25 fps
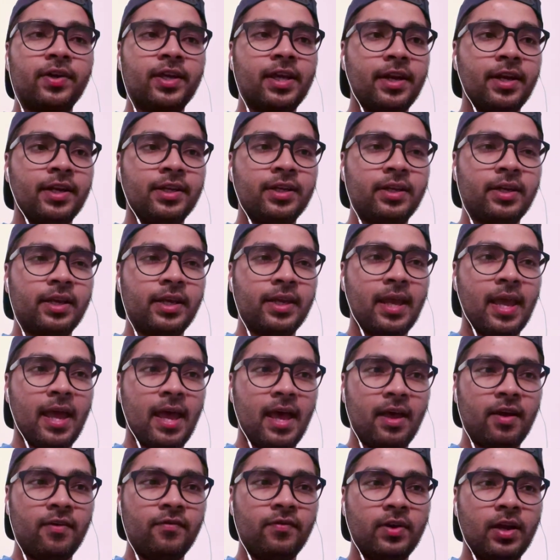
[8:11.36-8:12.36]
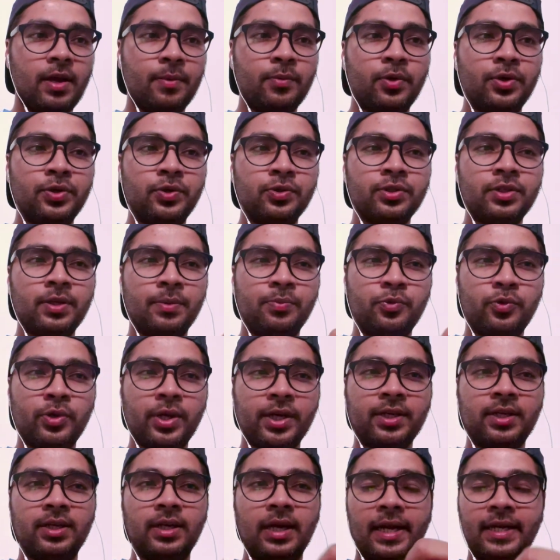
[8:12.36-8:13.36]
character I have I'm going to
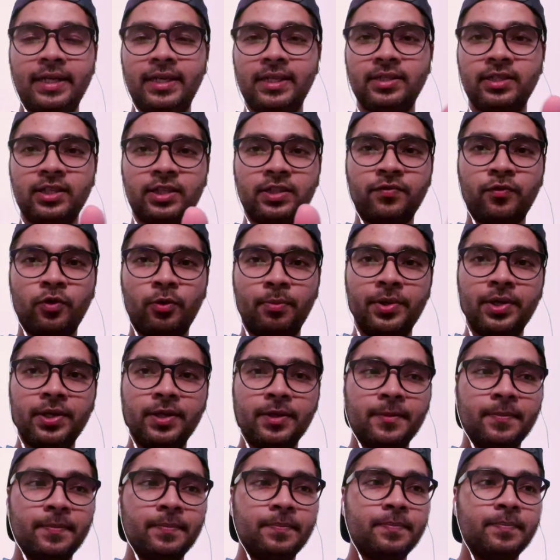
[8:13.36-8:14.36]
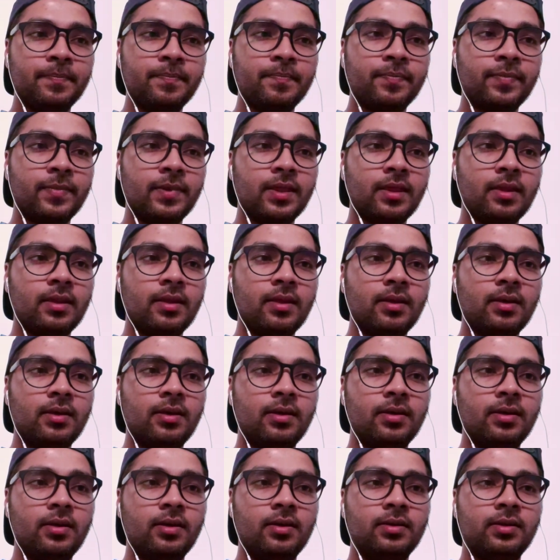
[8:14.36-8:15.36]
subtract 96 from it
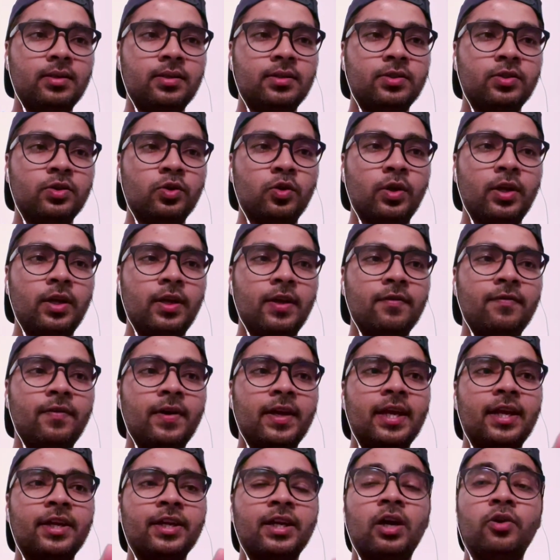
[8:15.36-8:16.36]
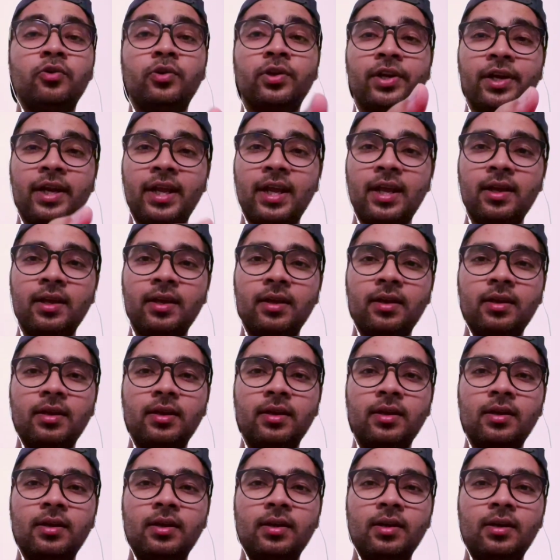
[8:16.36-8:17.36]
uh, so if I encounter A,
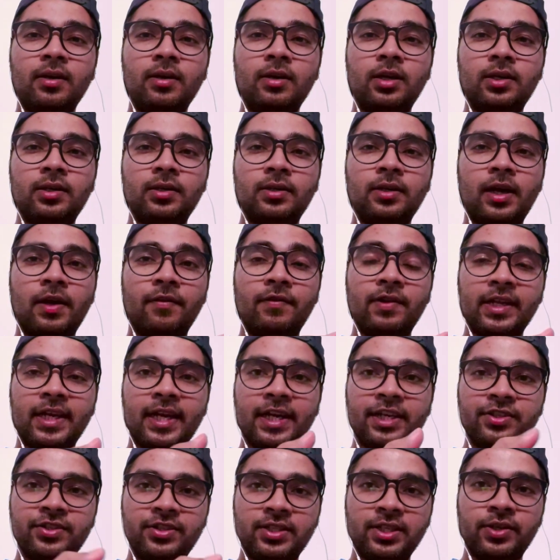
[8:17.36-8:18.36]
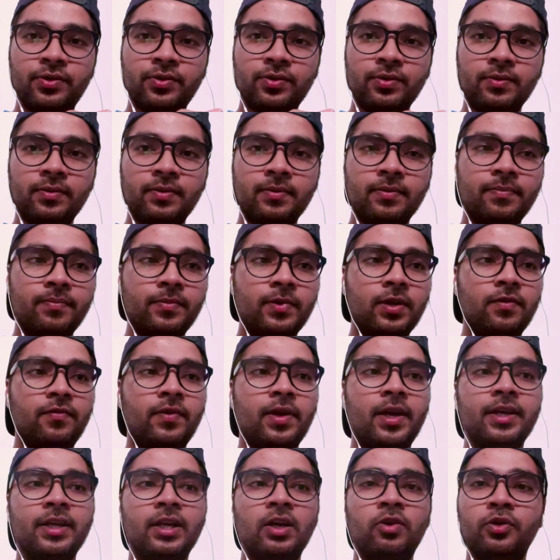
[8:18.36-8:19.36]
uh, I will get 0 if I
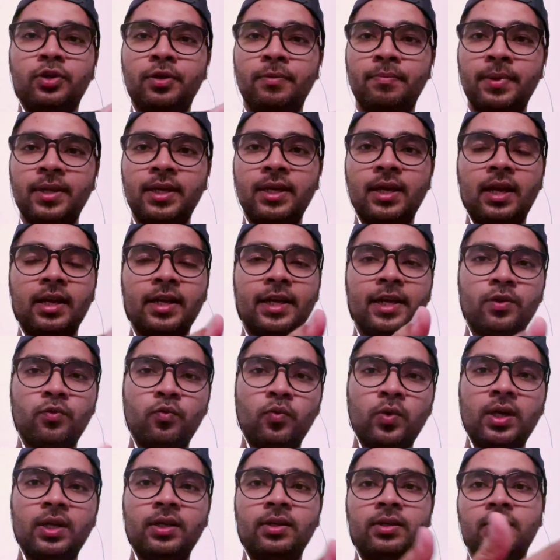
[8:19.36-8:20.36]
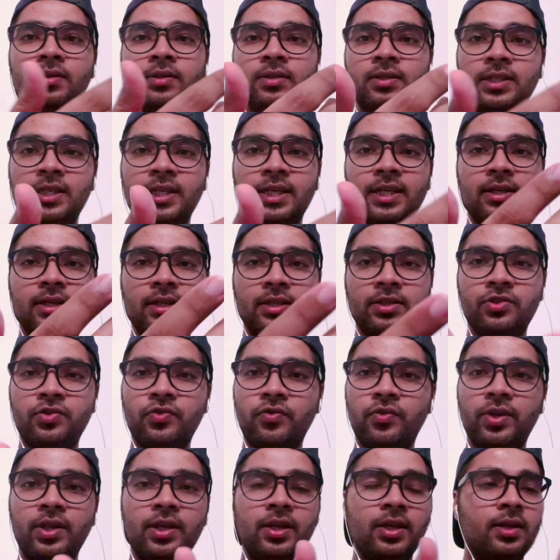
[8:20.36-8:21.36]
encounter B I'll get 1 C is
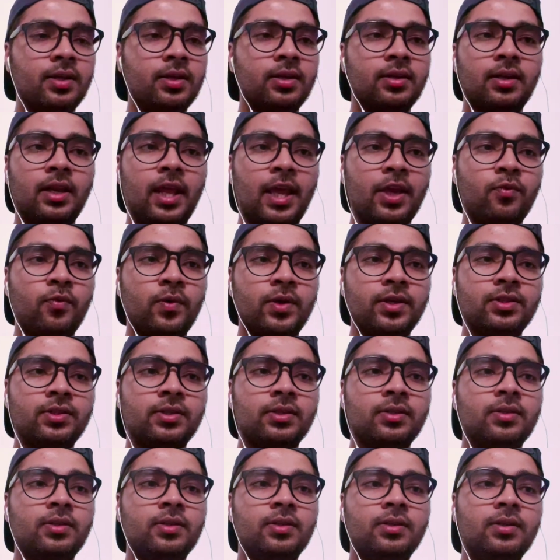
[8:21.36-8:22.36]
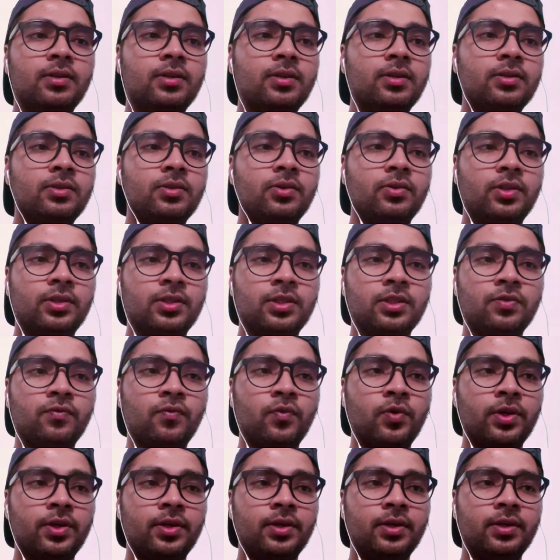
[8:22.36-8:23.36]
3 likewise so this is
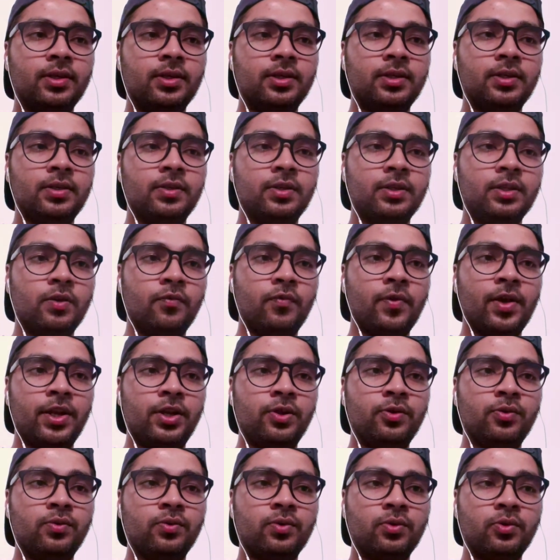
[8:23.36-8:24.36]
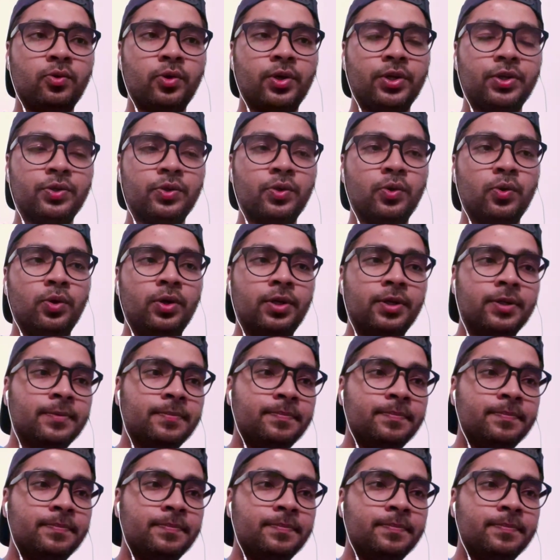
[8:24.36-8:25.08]
what uh, the value going to hold